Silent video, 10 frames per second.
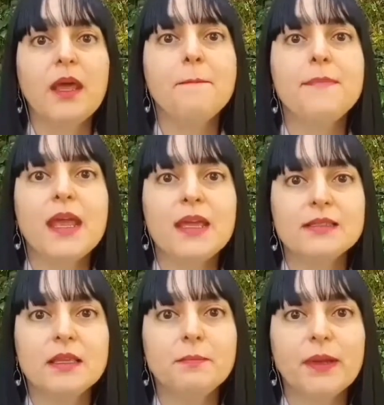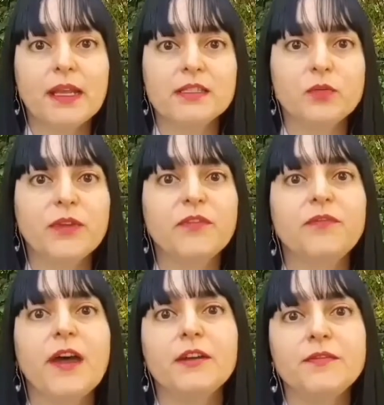an amazing place
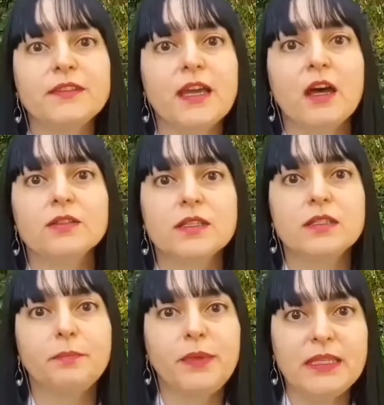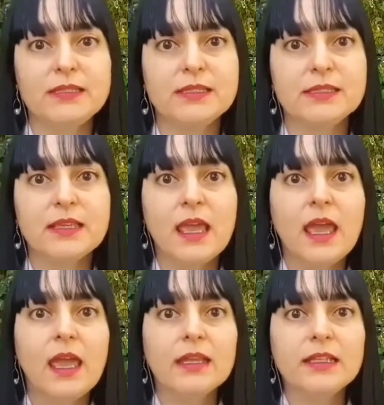with 5,000 pieces
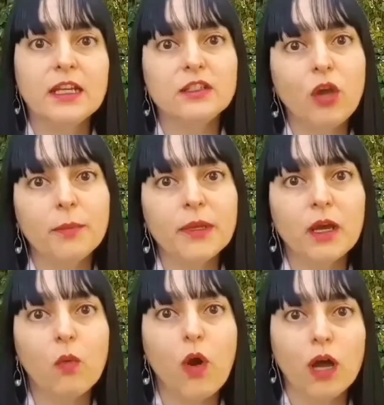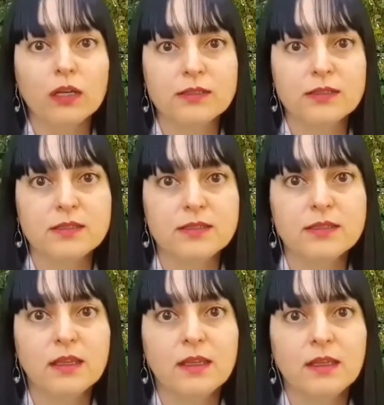and anatomical
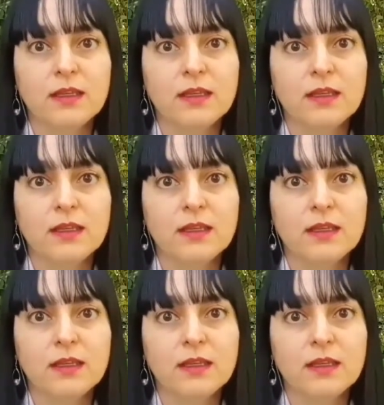boxes.